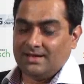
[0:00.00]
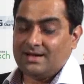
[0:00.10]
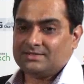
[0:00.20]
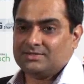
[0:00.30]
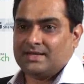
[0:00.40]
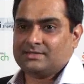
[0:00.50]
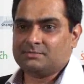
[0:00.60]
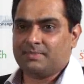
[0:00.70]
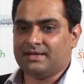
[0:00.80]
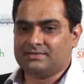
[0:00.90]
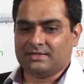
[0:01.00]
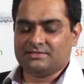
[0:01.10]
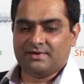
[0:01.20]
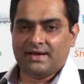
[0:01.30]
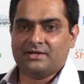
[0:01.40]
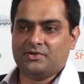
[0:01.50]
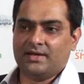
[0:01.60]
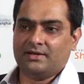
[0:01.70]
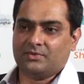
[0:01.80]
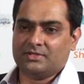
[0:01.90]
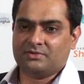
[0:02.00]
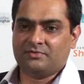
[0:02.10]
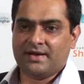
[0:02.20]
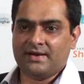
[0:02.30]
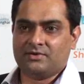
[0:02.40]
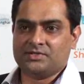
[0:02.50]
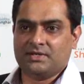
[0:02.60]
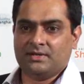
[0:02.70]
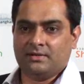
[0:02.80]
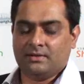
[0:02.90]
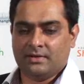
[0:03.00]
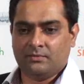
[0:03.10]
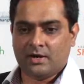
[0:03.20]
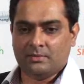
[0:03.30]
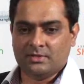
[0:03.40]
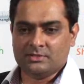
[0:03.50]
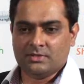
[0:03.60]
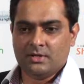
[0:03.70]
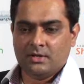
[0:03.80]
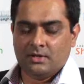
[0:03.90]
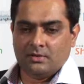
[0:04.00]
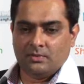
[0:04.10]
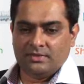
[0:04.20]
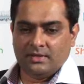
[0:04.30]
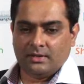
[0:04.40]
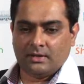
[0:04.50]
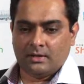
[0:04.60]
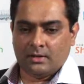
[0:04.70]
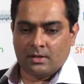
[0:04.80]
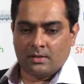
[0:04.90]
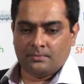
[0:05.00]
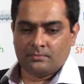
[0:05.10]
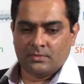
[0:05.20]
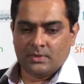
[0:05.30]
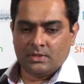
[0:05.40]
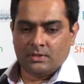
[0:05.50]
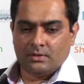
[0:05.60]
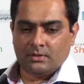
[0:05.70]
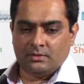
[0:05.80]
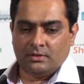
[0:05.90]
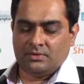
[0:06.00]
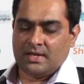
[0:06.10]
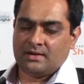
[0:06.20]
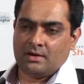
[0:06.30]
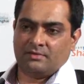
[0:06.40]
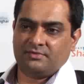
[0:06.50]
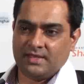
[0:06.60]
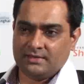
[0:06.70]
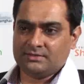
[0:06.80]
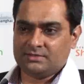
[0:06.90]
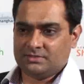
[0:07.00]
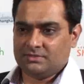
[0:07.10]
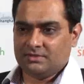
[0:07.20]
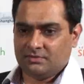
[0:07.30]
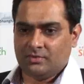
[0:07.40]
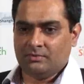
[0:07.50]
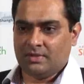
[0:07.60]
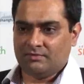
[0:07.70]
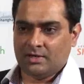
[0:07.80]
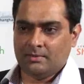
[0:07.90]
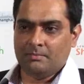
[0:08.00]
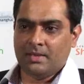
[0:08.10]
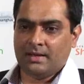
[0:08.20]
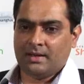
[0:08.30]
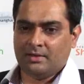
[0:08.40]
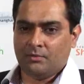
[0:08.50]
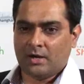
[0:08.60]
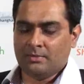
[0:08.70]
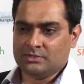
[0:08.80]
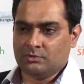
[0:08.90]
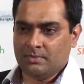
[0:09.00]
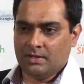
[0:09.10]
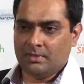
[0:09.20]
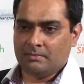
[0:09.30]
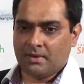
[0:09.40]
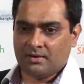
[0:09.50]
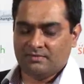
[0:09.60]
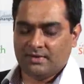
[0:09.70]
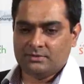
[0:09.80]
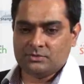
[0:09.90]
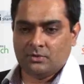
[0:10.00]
Yeah, so that's a space that's very intriguing to us. We're very interested in wearables. We think the Internet of Things will definitely be big, and I think wearables will be a big part of it.